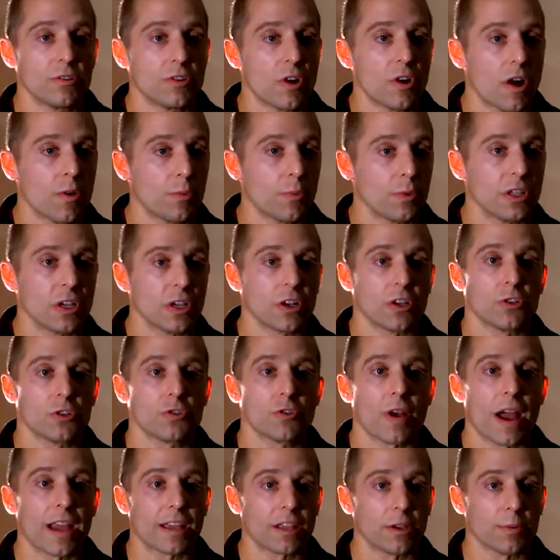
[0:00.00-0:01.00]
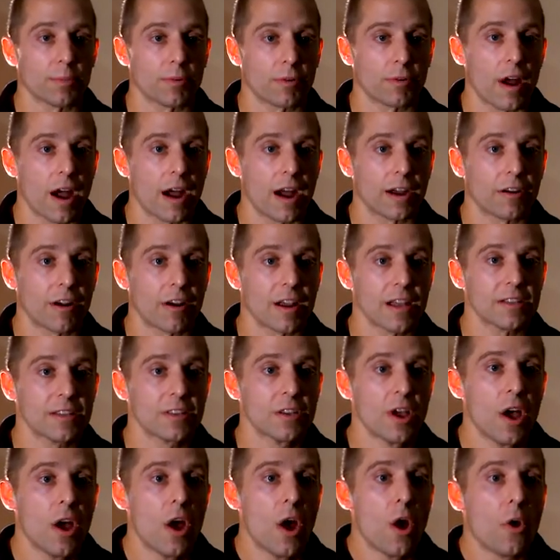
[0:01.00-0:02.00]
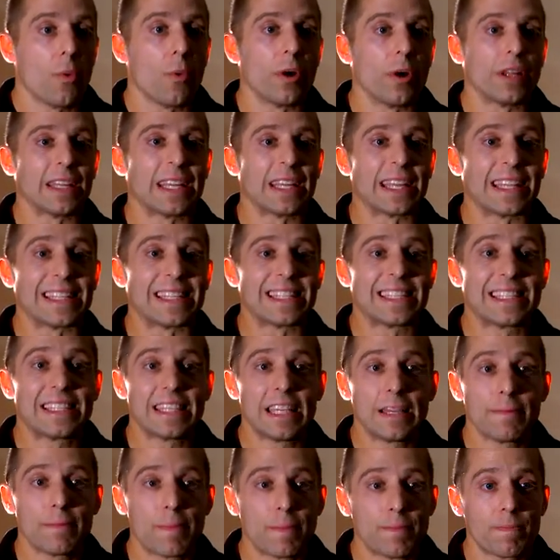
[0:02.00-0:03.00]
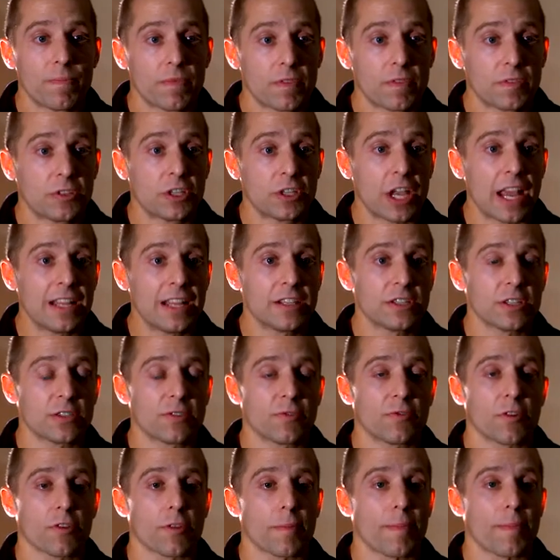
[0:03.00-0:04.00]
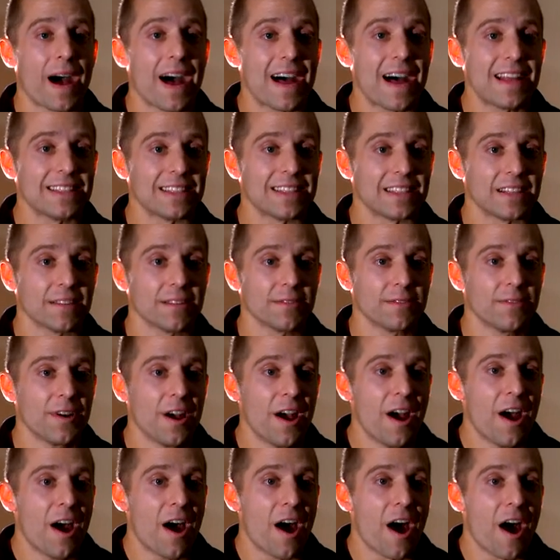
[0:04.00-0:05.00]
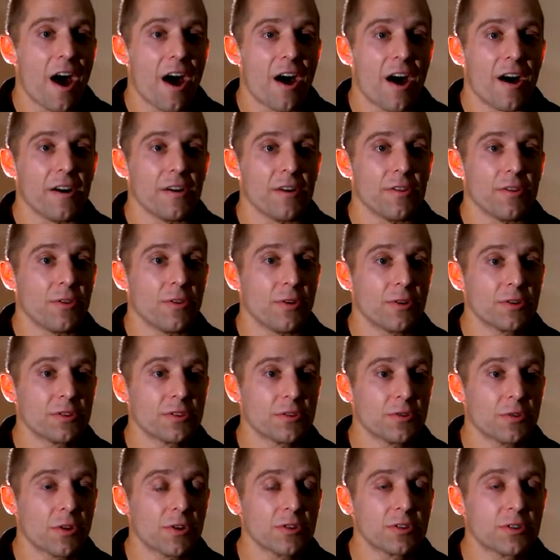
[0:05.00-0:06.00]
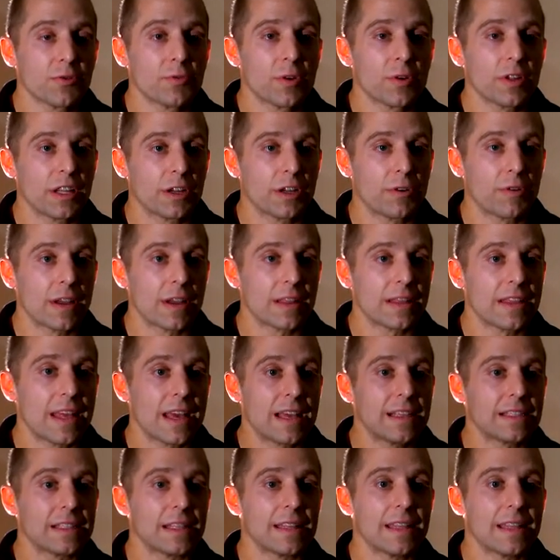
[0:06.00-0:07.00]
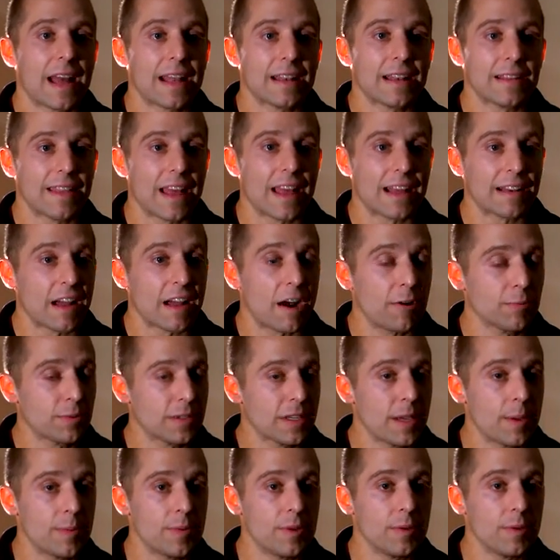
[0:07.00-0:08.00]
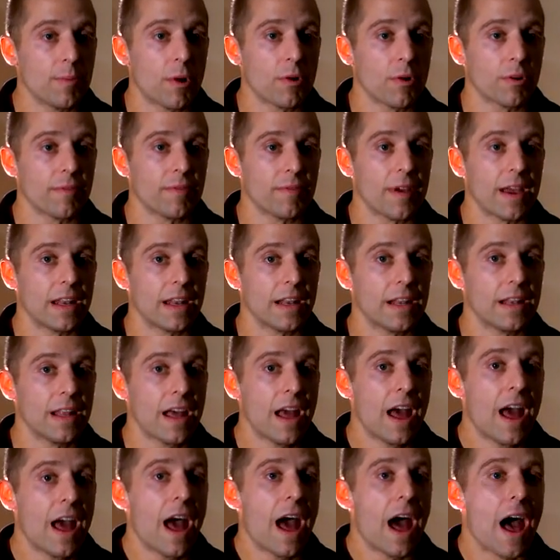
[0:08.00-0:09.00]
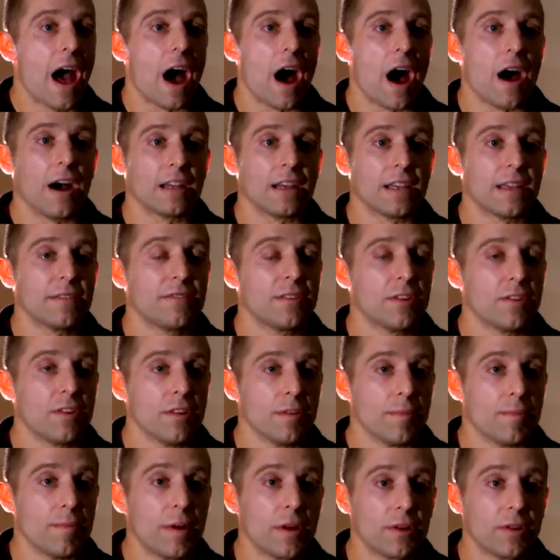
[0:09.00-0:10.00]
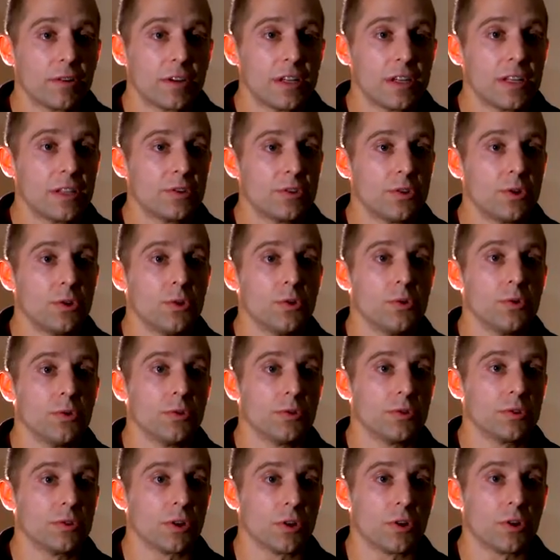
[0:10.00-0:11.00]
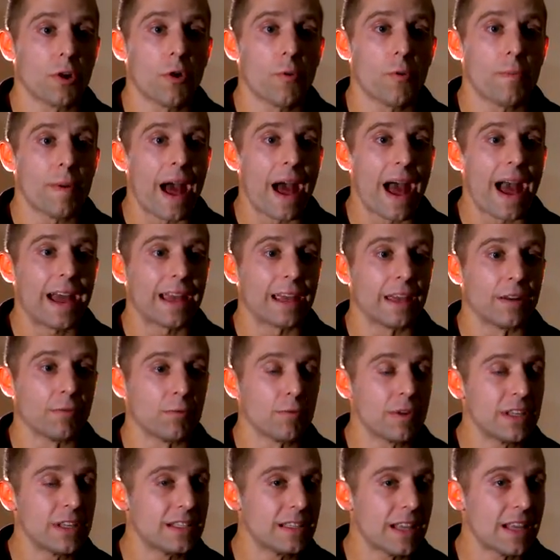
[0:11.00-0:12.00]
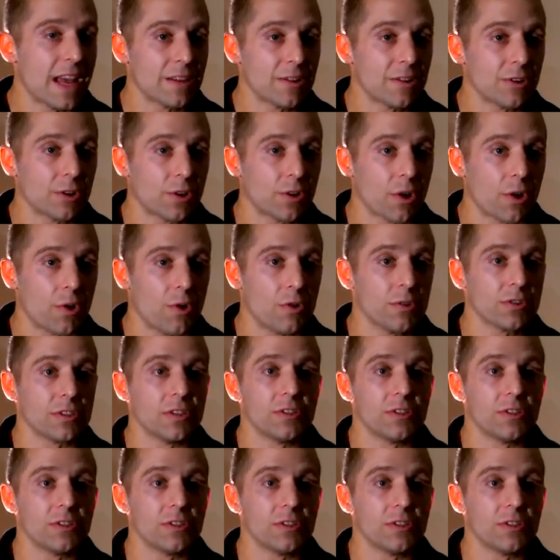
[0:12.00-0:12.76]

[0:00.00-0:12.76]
done, when you can track your progress, when you can see changes for the positive. Uh, those, those are really great things and that, that helps keep you motivated uh, gives you the ability to, to go back and reset your goals